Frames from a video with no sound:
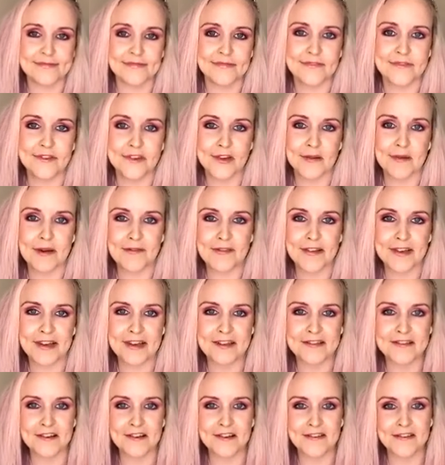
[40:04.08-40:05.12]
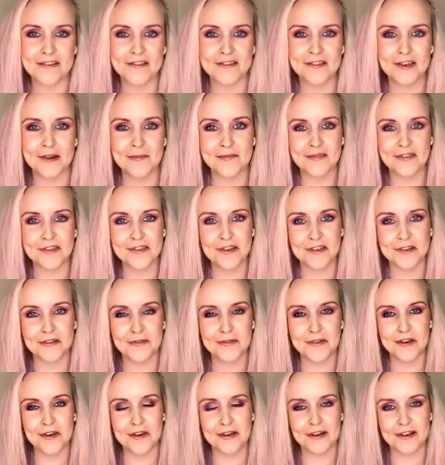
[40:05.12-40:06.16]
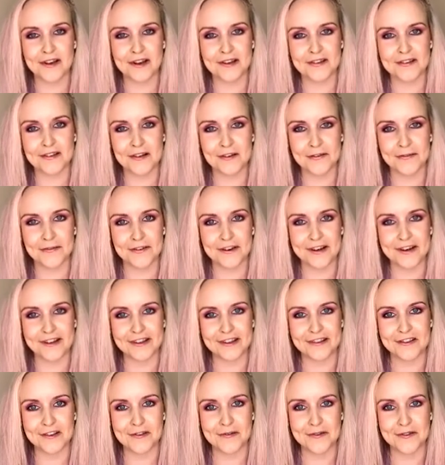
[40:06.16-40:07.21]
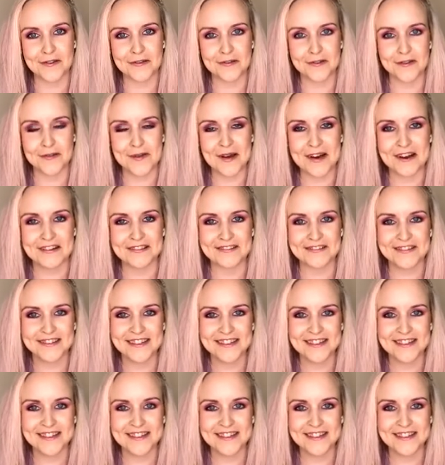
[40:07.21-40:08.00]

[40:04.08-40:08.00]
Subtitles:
Do you ever get dancers come to you that are like suffering and you sort them out?